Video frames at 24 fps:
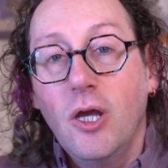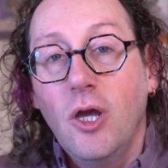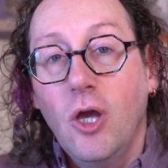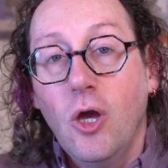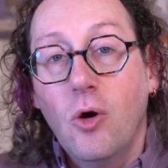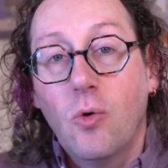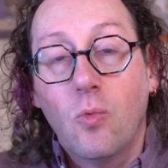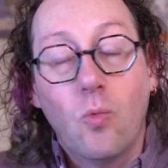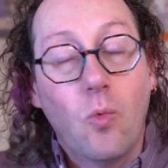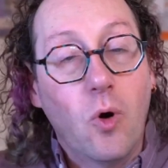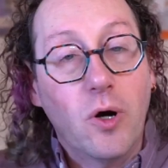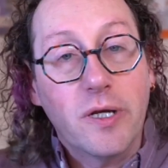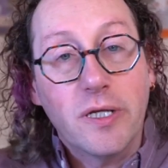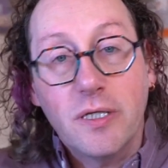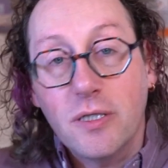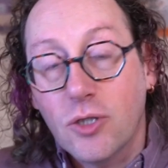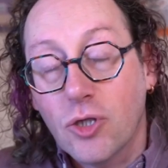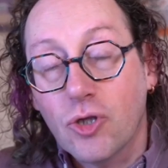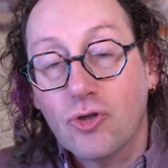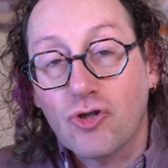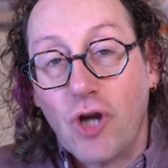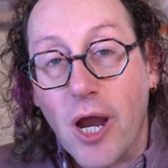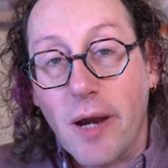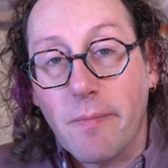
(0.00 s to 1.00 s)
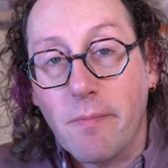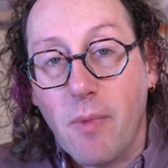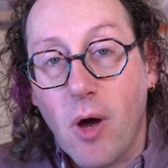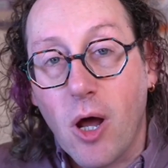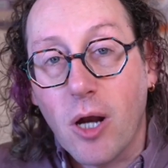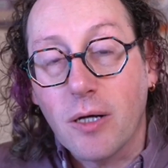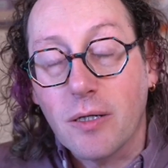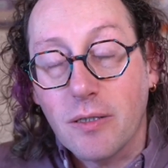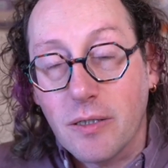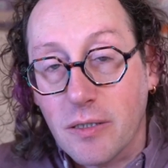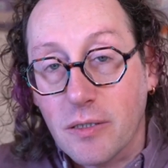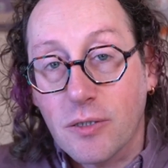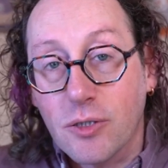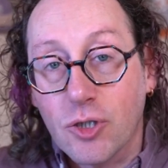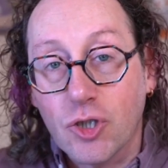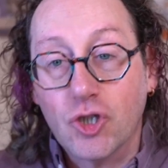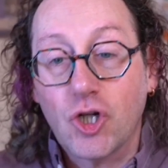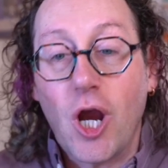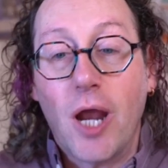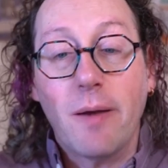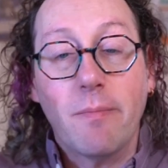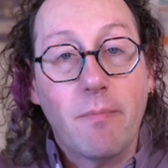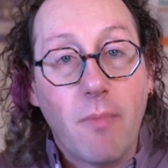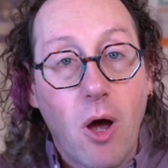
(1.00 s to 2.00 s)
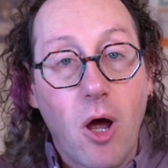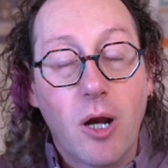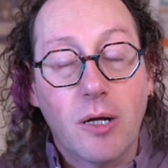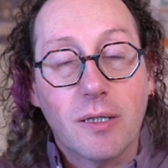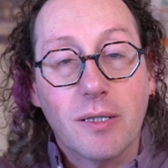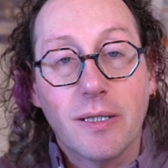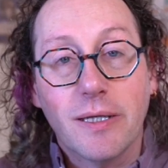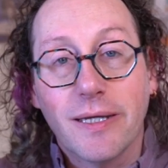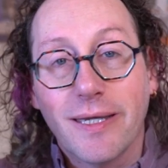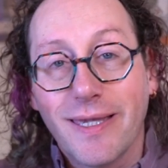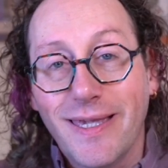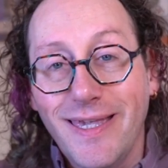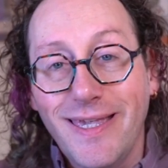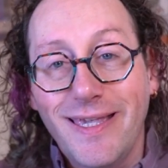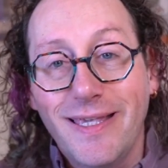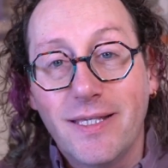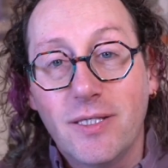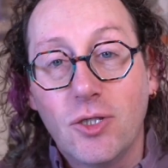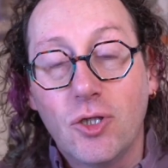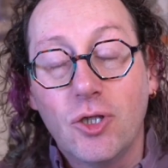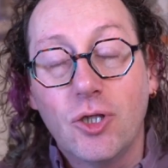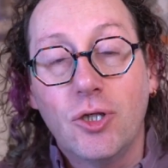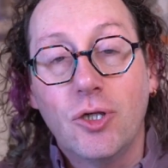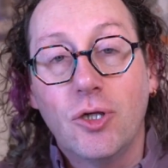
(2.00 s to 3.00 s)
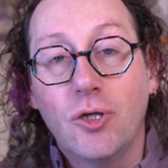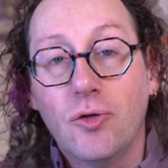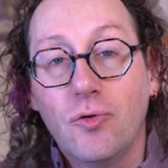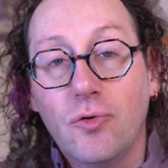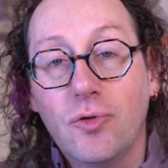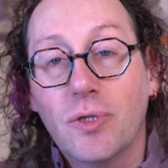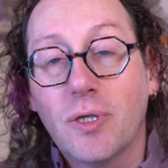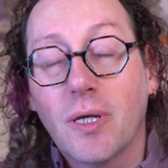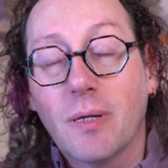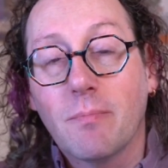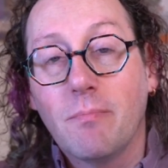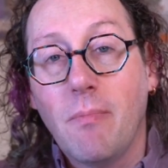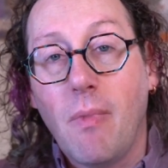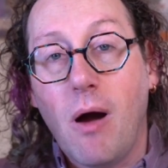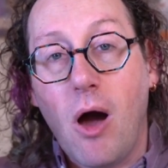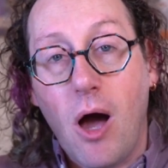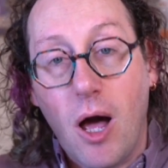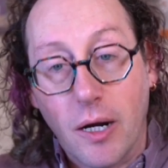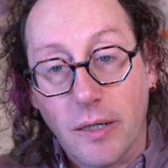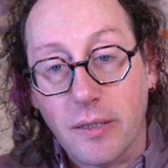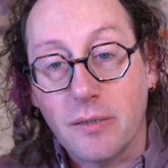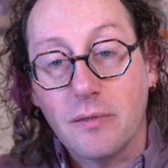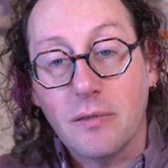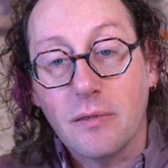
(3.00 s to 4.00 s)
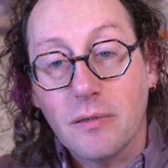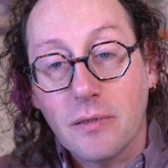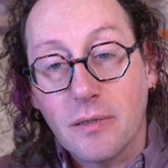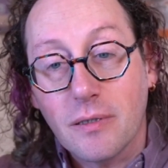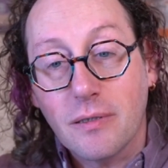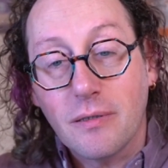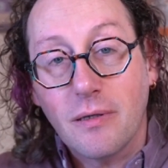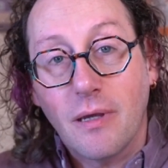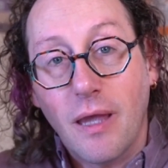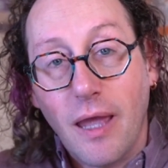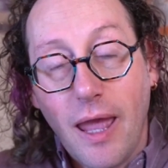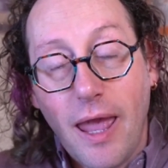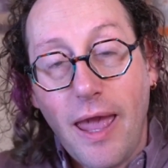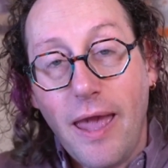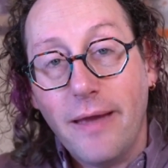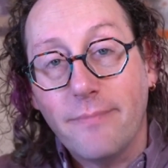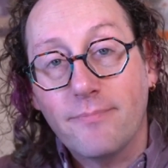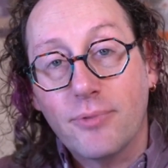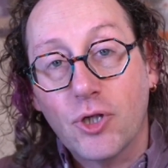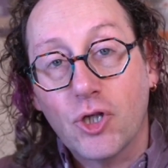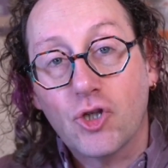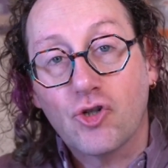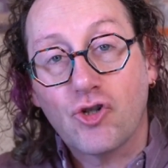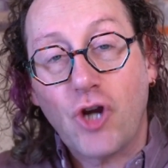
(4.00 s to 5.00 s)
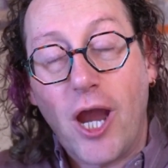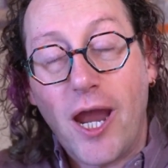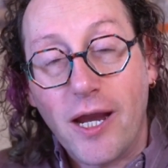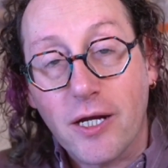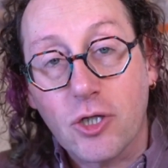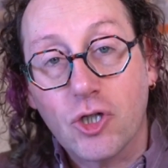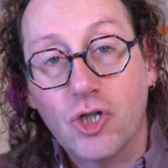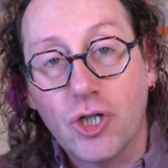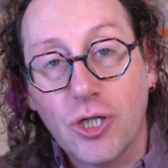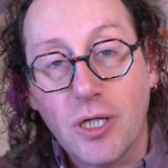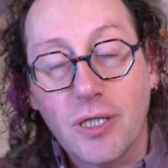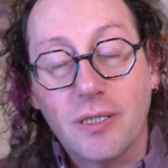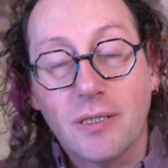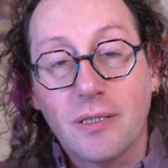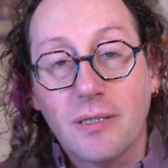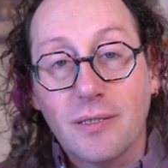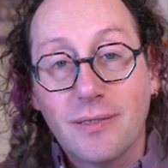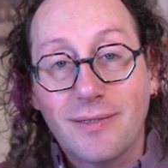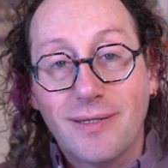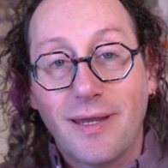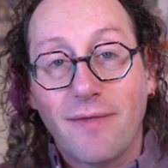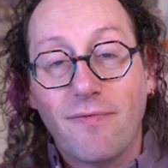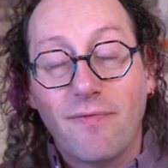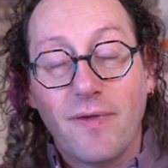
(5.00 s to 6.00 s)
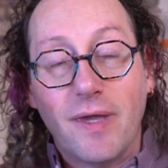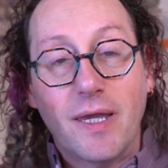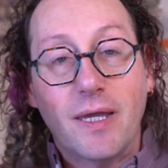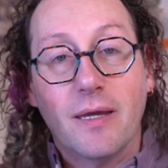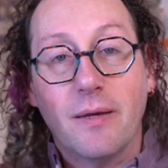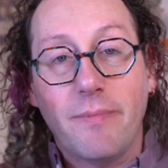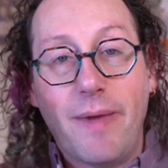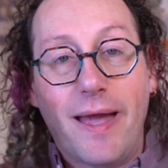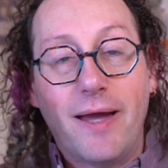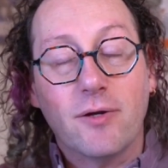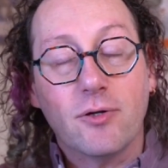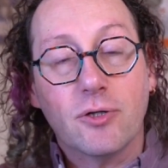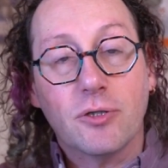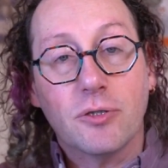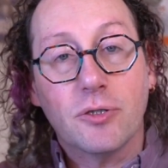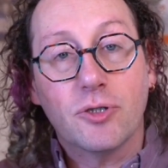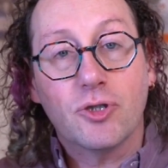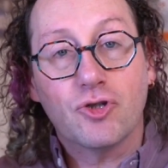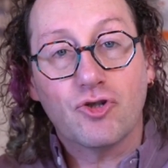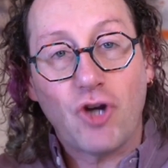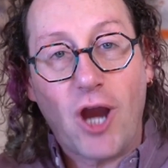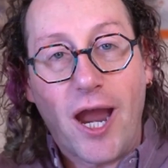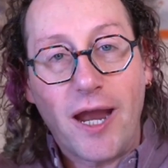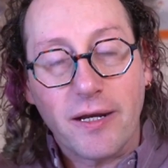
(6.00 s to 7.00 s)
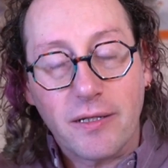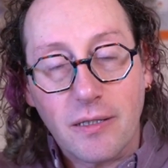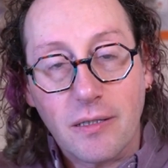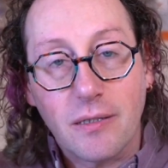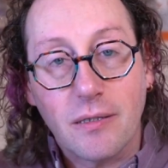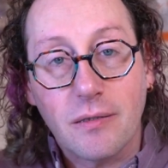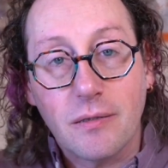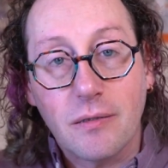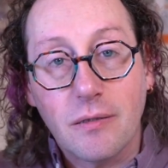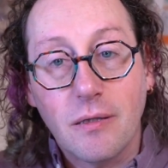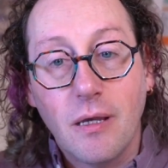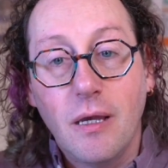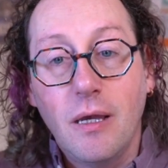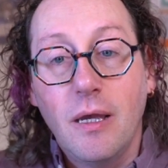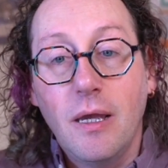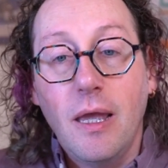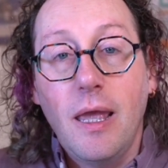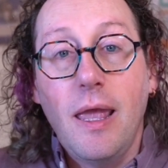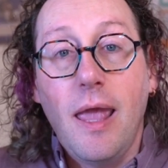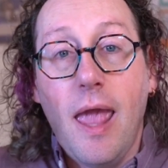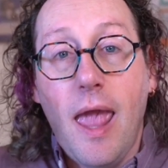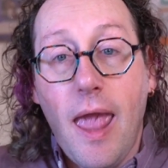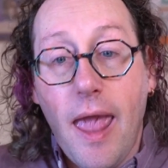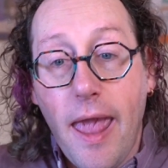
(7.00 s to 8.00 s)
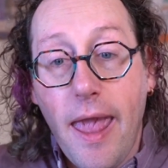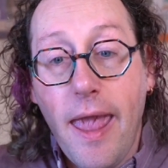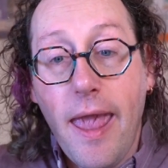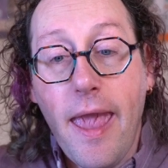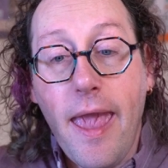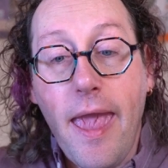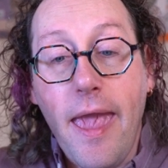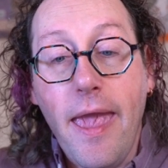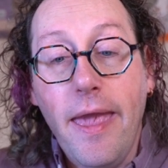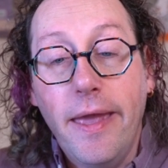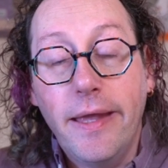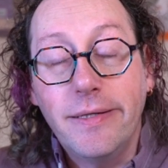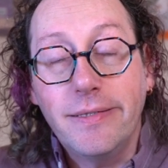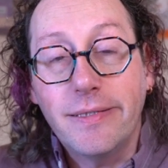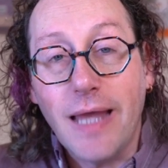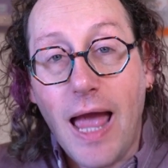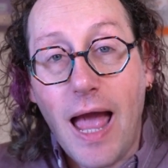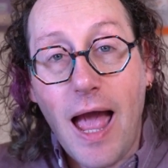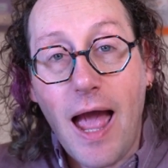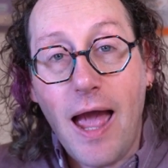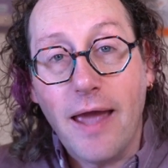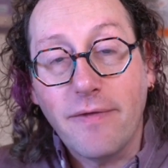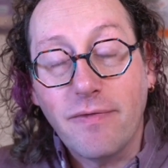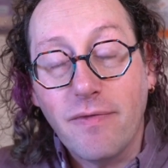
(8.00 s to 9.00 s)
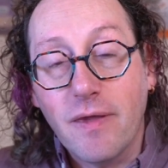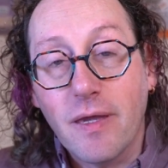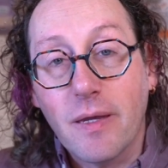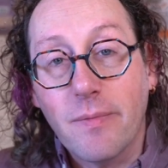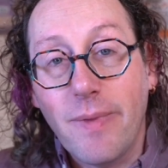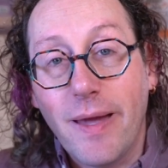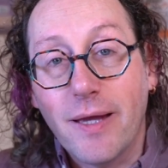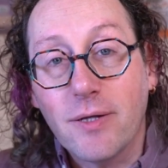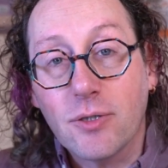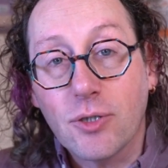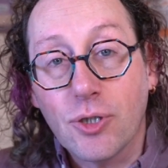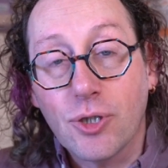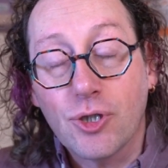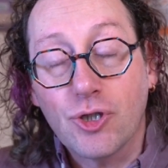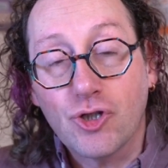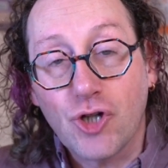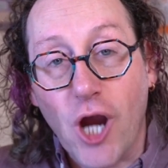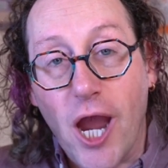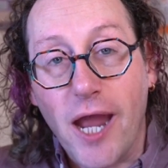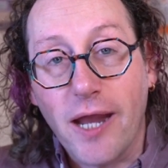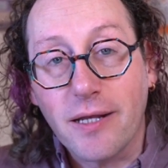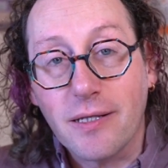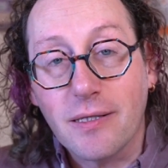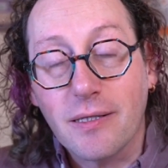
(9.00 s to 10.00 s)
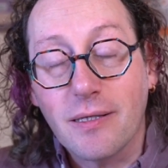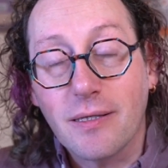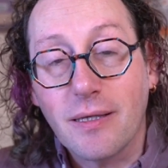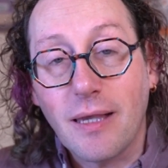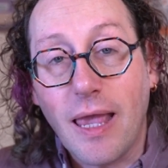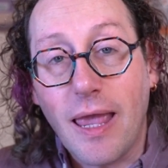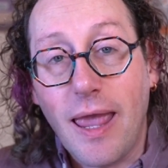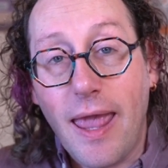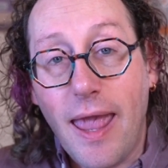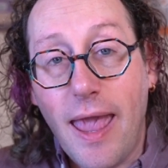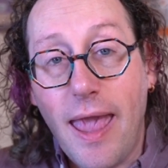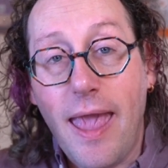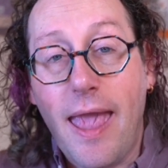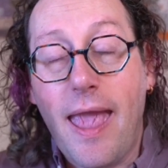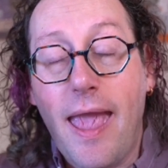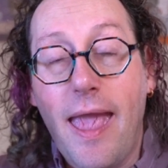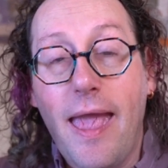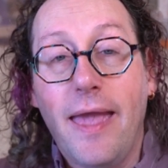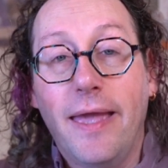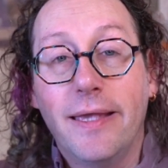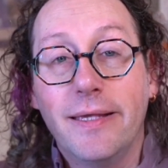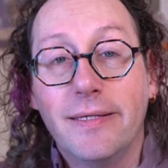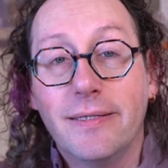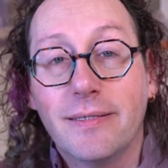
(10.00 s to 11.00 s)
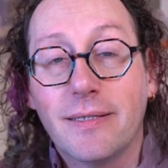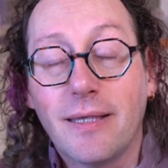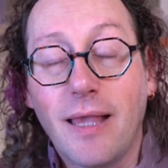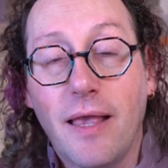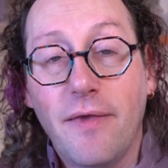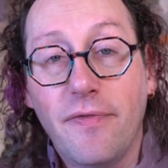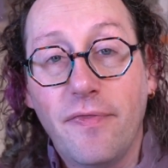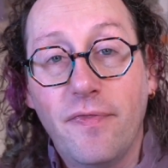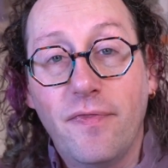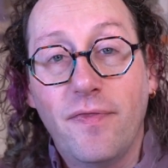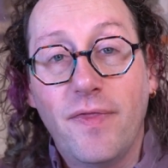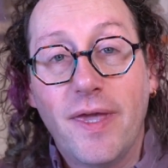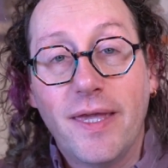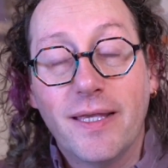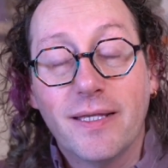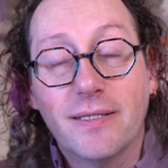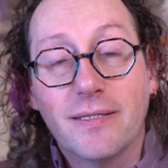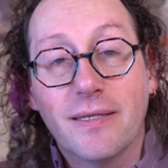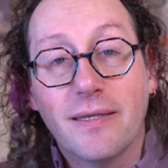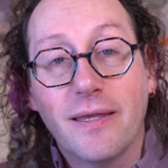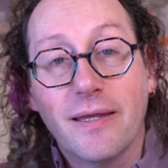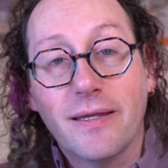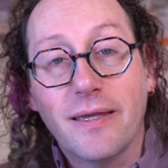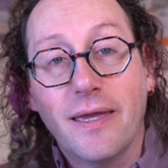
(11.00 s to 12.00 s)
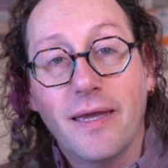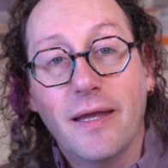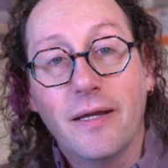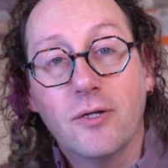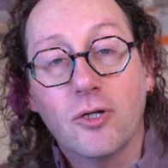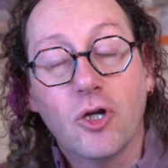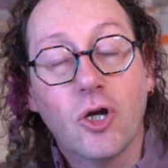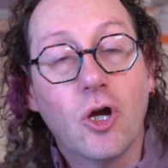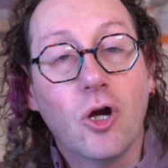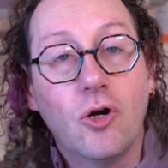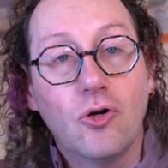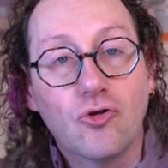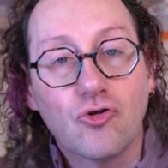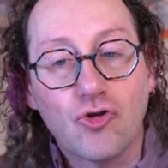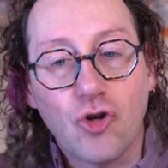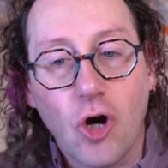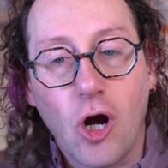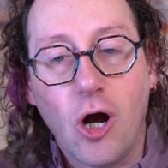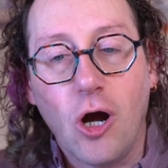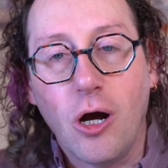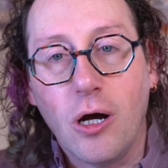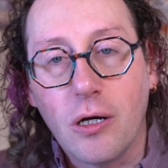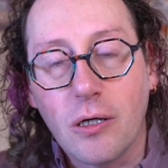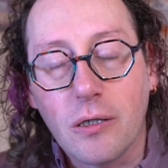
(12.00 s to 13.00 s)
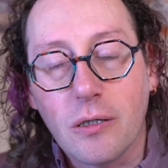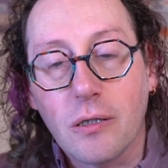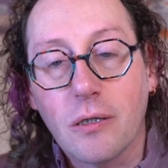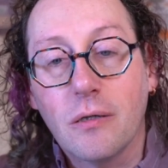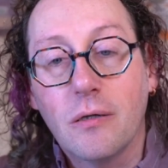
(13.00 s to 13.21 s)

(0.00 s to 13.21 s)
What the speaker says: What is threat modeling? Threat modeling is using models, abstractions, to think about threats. And I think about threats as things that can go wrong,